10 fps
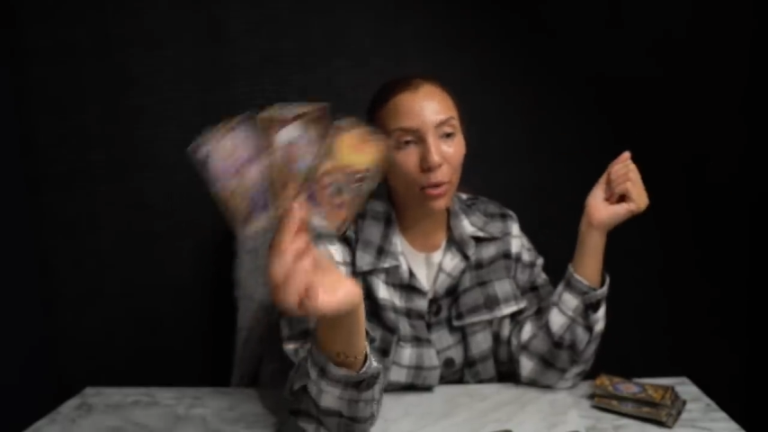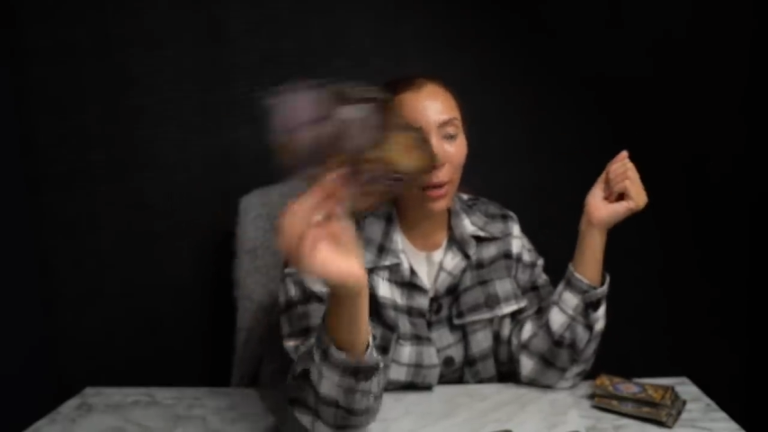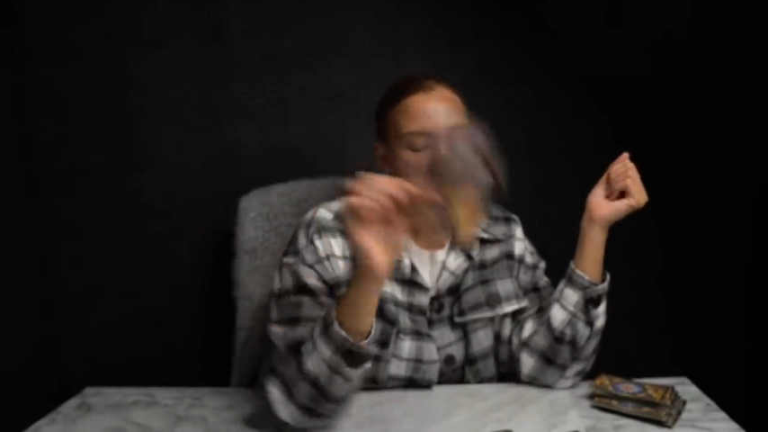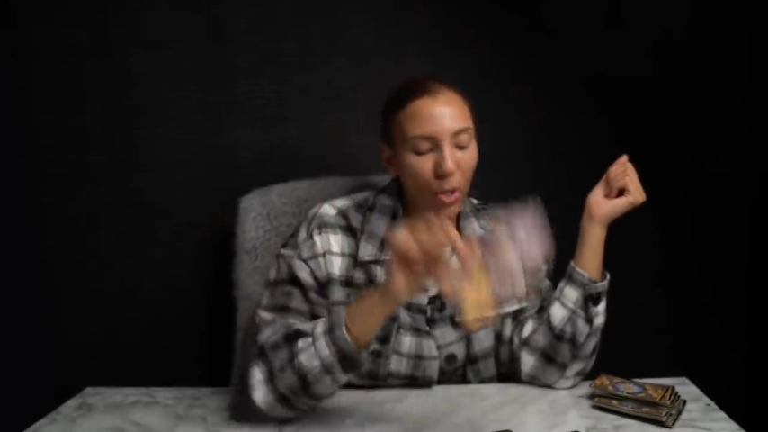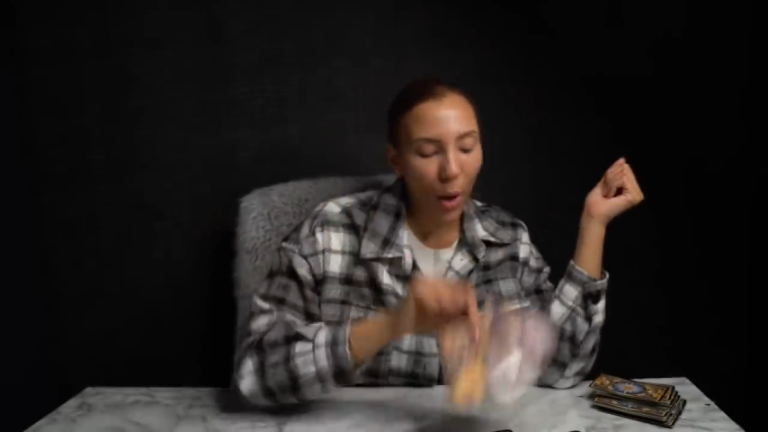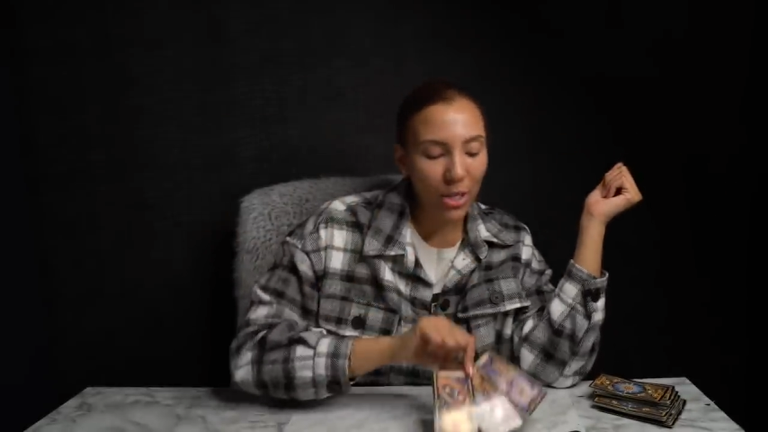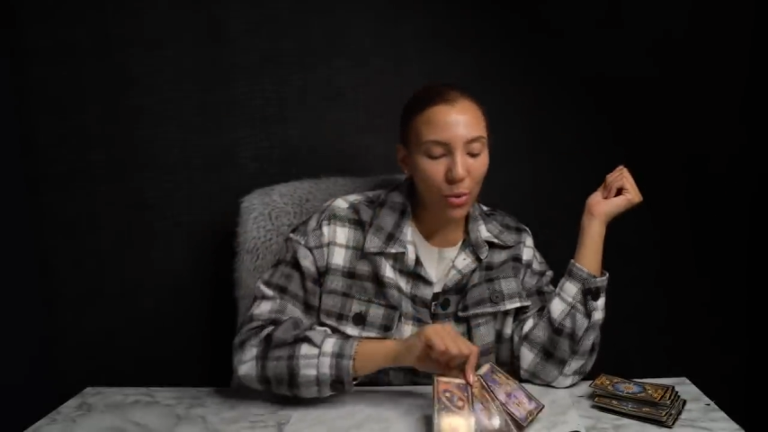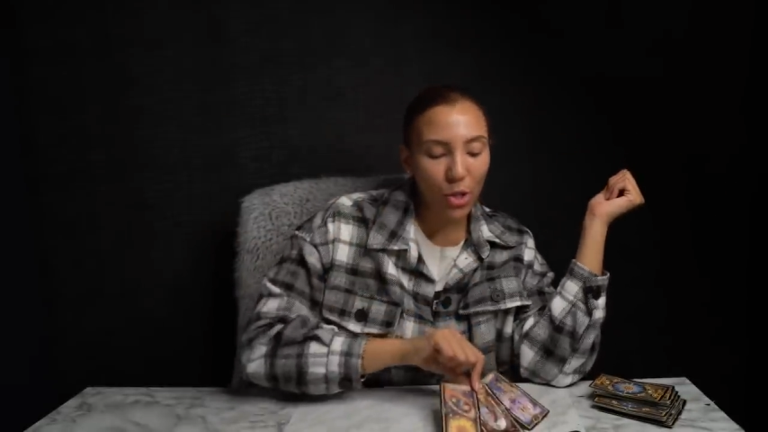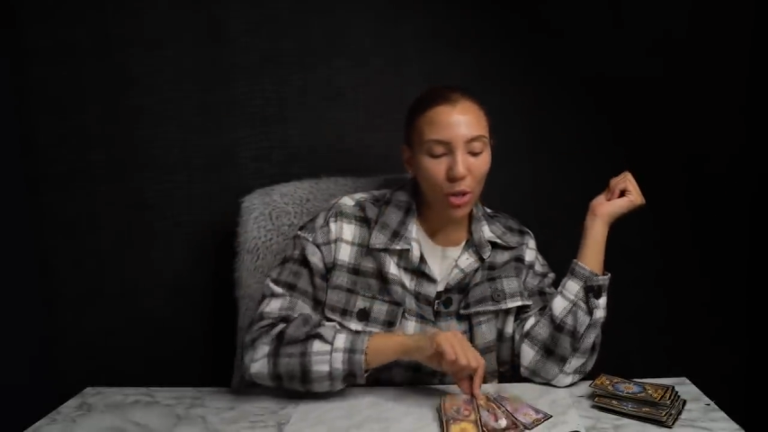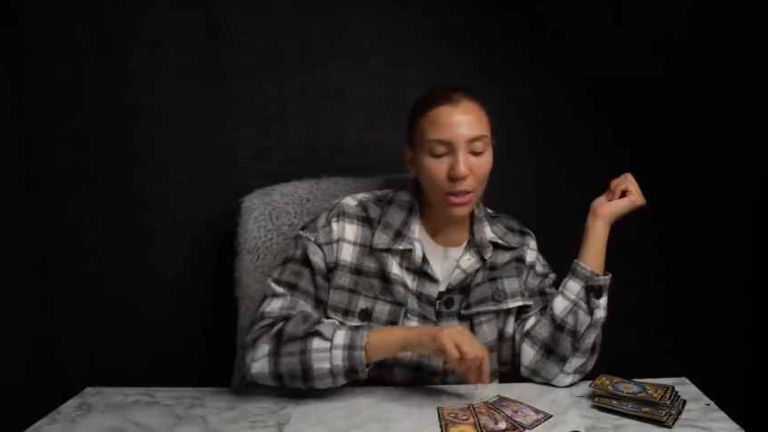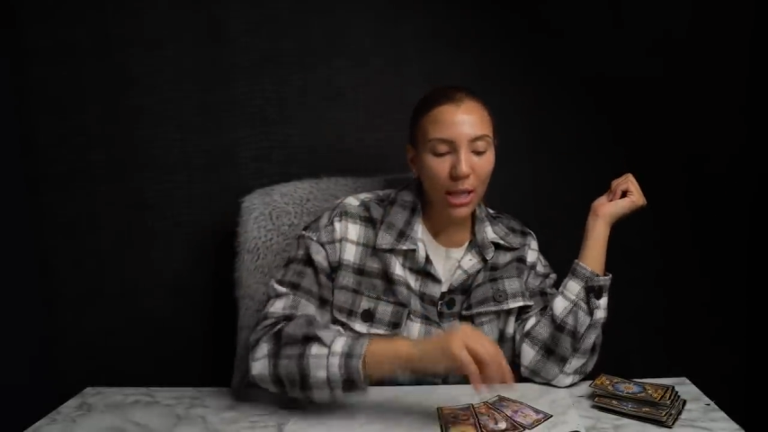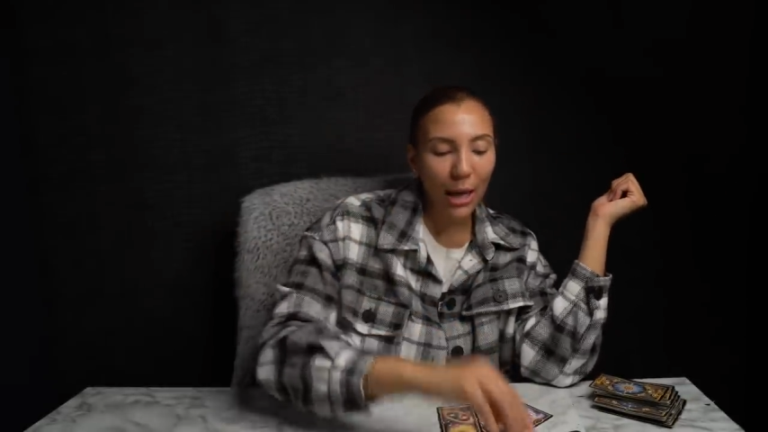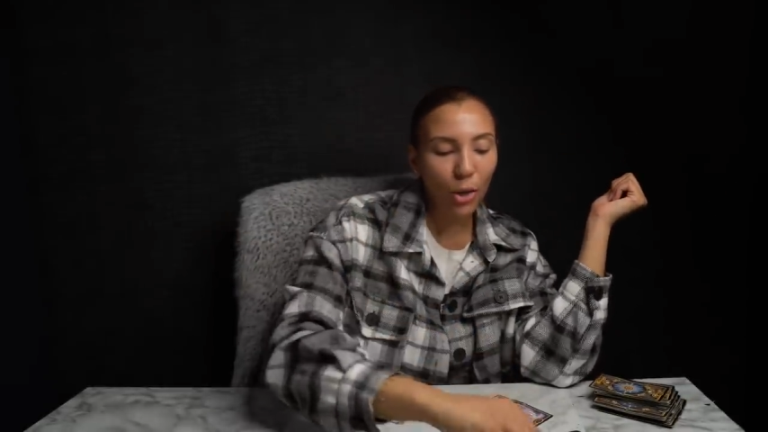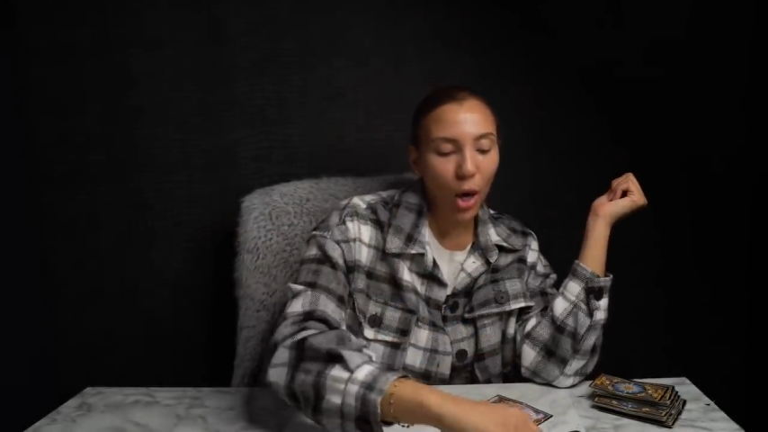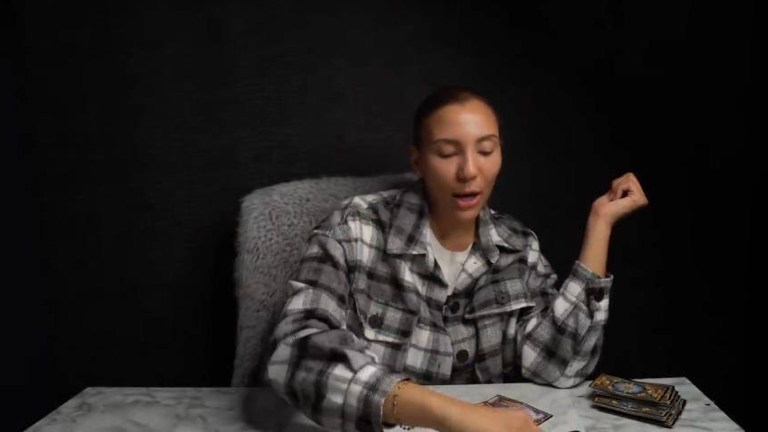Okay. So as a result of
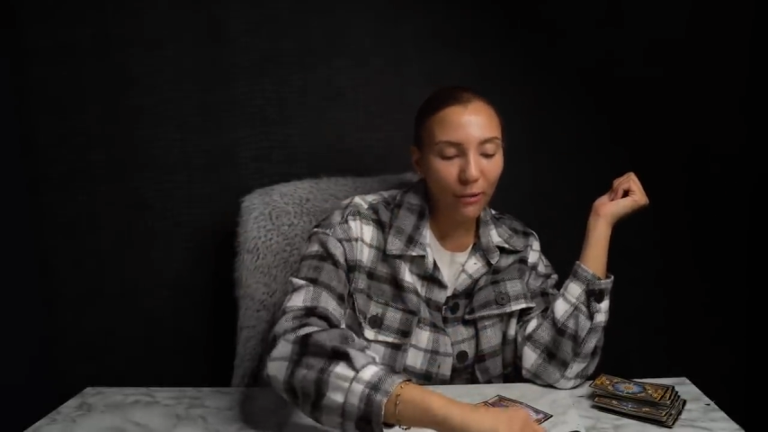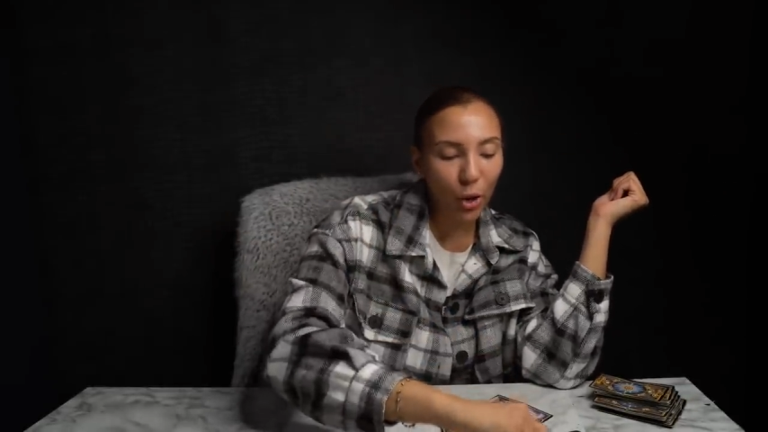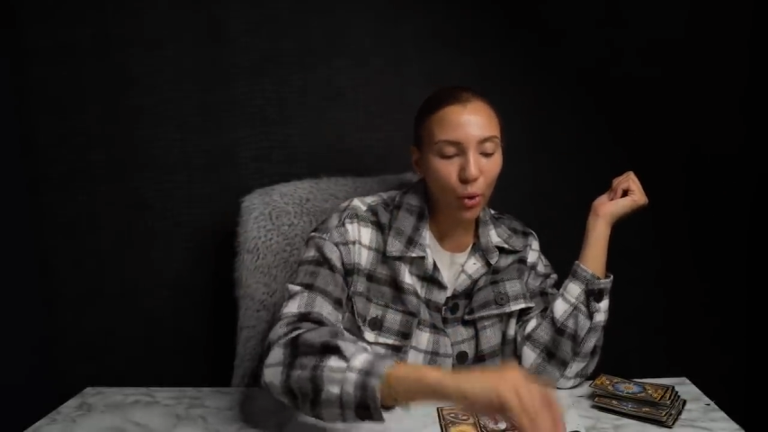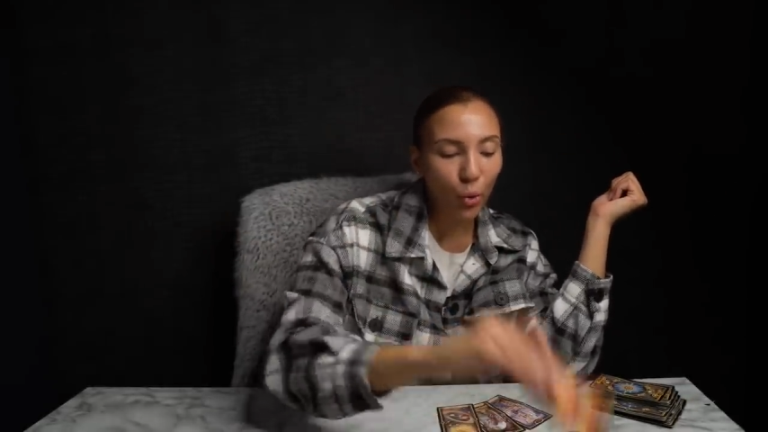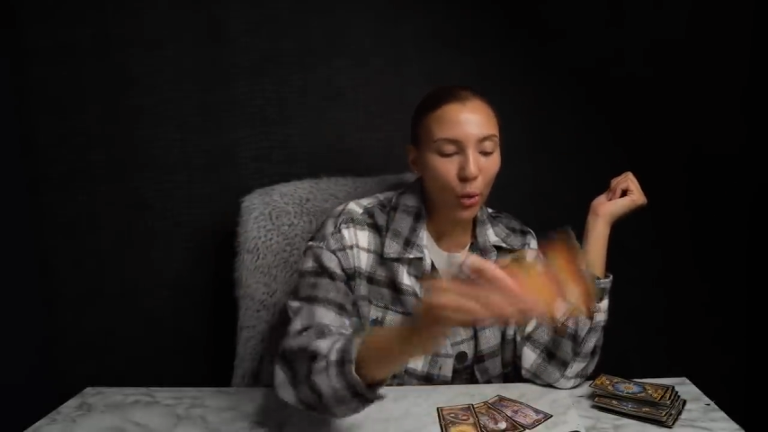that, a lot of you